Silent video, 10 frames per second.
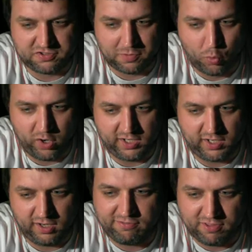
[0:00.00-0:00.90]
some
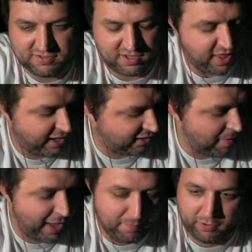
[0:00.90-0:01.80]
Wink If This Then That
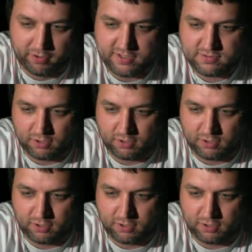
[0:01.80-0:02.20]
compatibility too.